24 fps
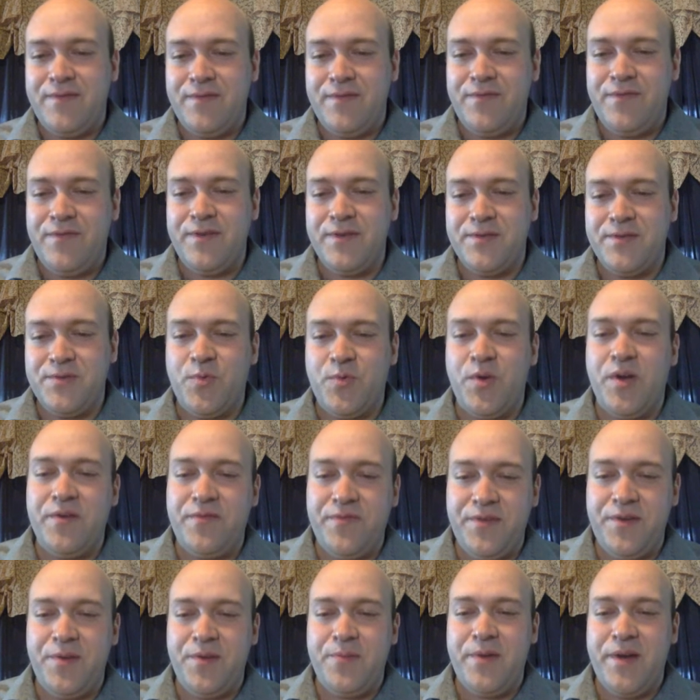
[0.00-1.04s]
If it feels
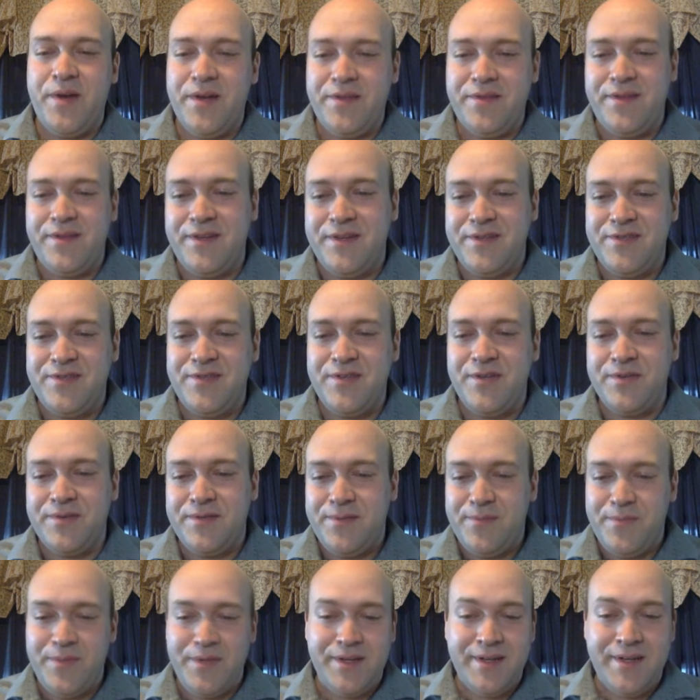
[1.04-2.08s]
rough in your mouth, then it's
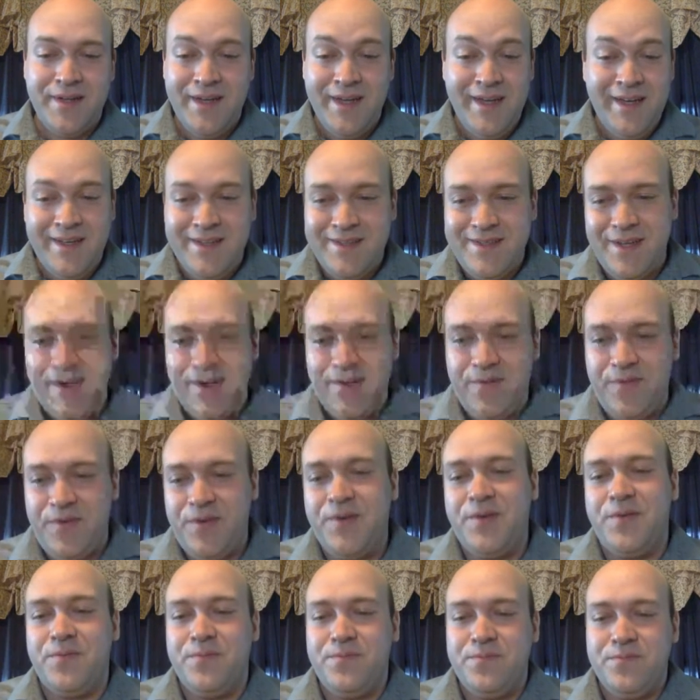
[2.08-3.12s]
silt. But it's going to
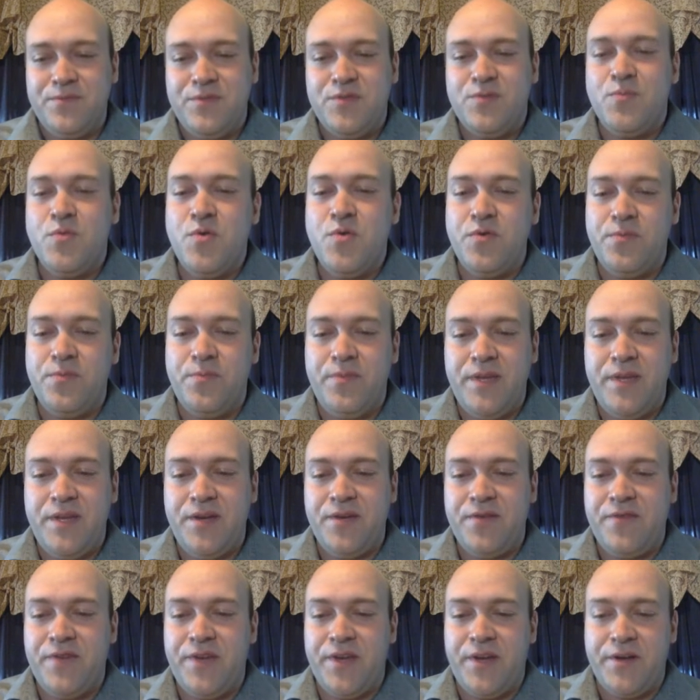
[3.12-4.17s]
feel smooth in
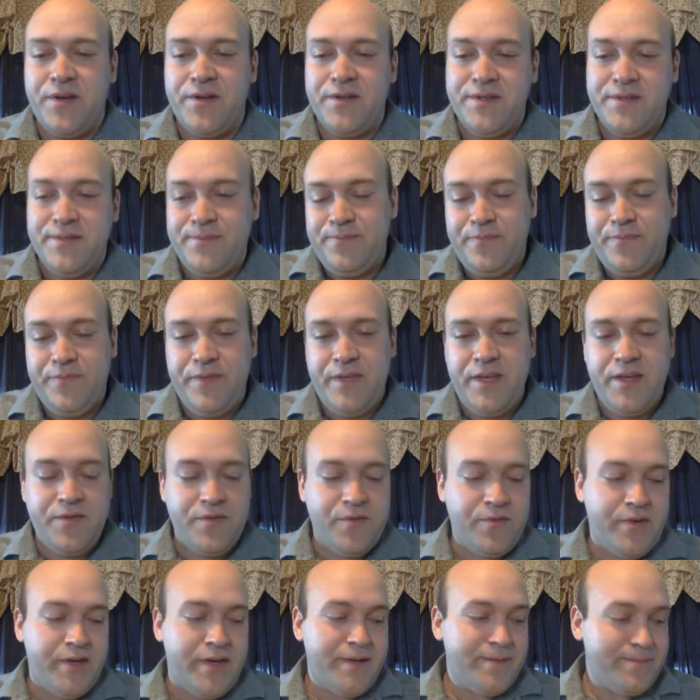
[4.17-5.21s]
your fingers
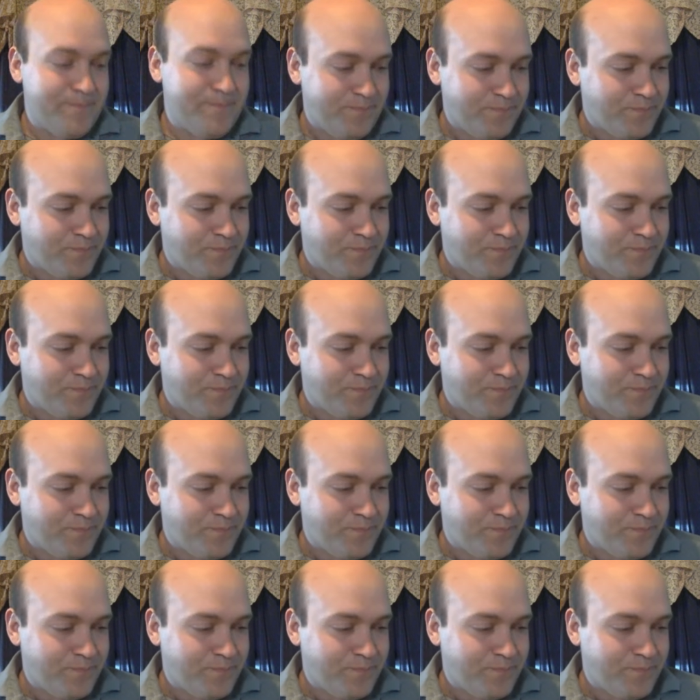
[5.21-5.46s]
either way.